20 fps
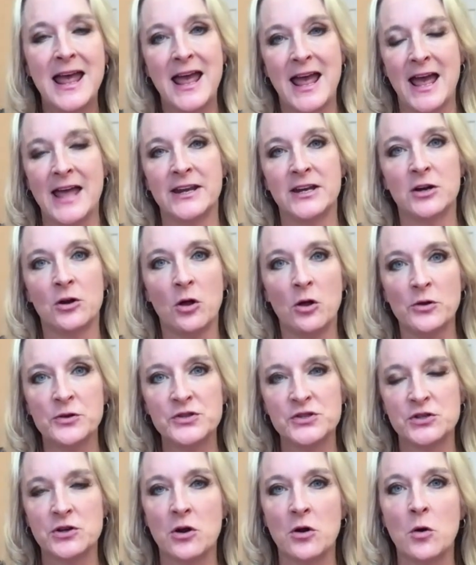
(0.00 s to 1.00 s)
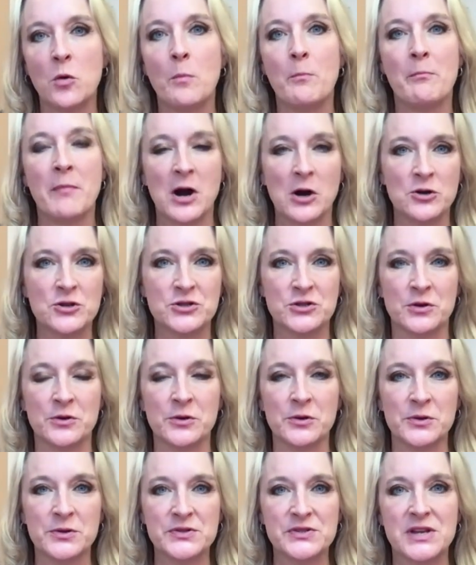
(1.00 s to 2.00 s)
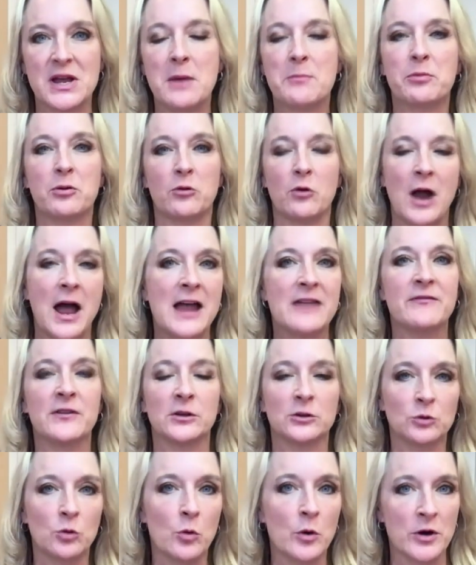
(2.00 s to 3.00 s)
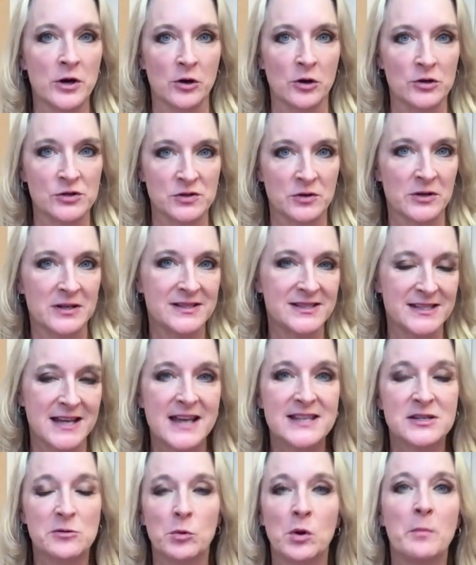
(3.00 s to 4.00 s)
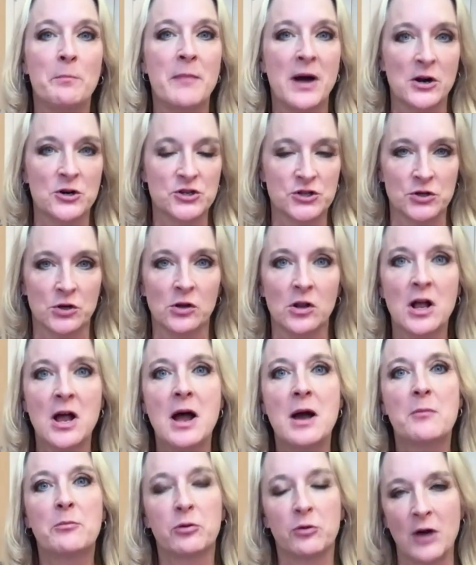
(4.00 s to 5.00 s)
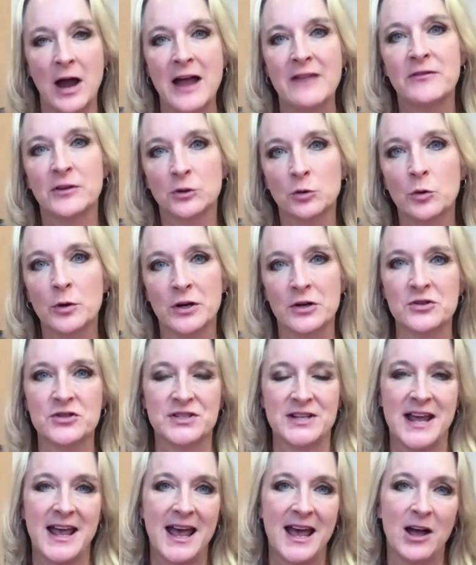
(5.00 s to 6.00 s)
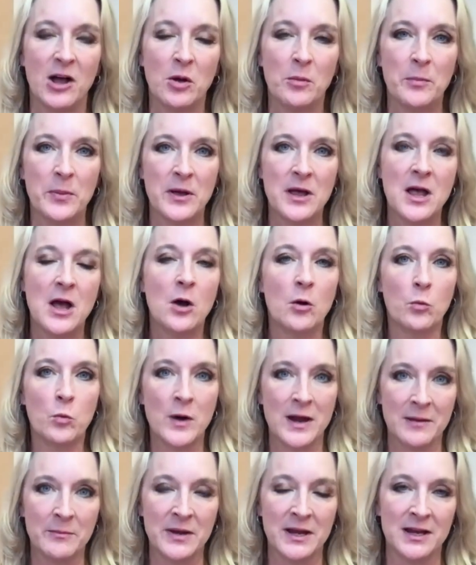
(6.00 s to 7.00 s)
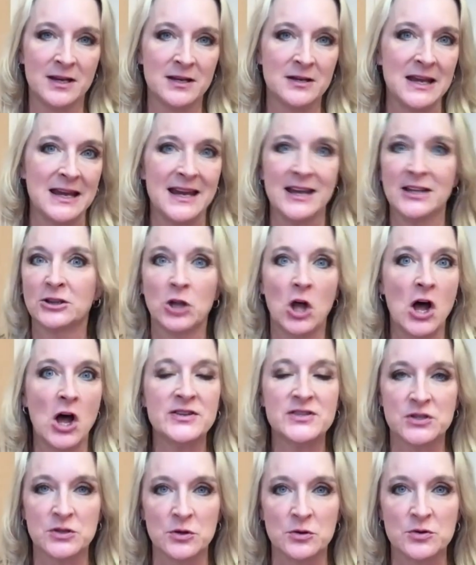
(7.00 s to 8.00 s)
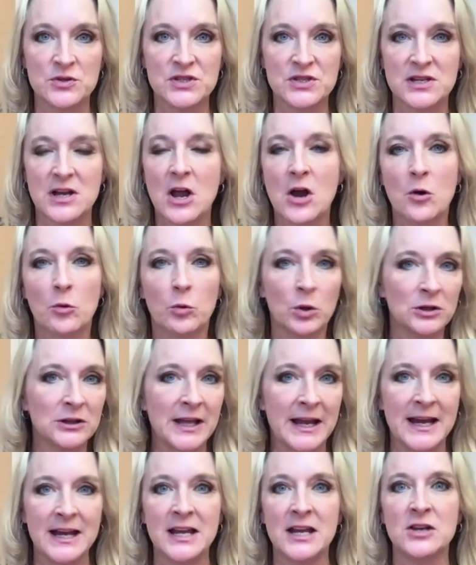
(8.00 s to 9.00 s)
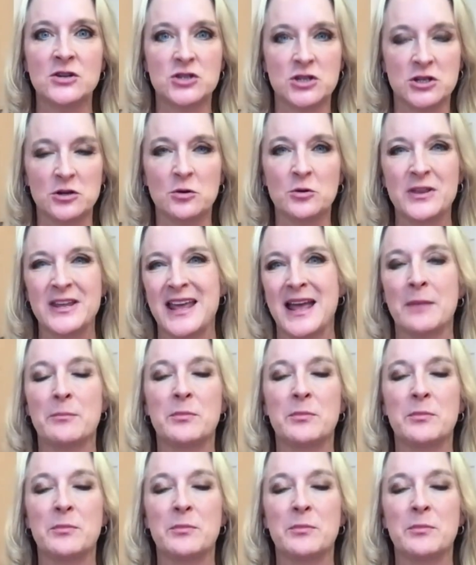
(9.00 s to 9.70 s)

And it also marshals private lawyers. It says it will marshal private lawyers to help women in lawsuits relating to the